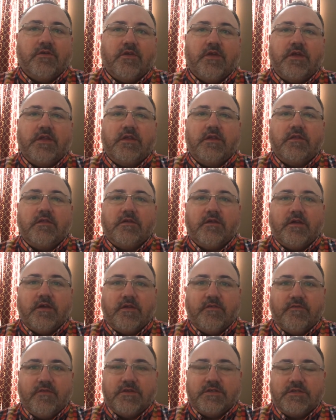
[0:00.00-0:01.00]
or any other
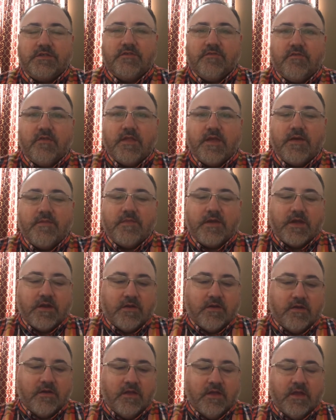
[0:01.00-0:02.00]
kind of fishing for that
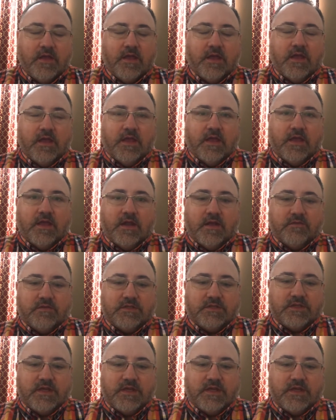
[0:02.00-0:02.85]
matter. And I would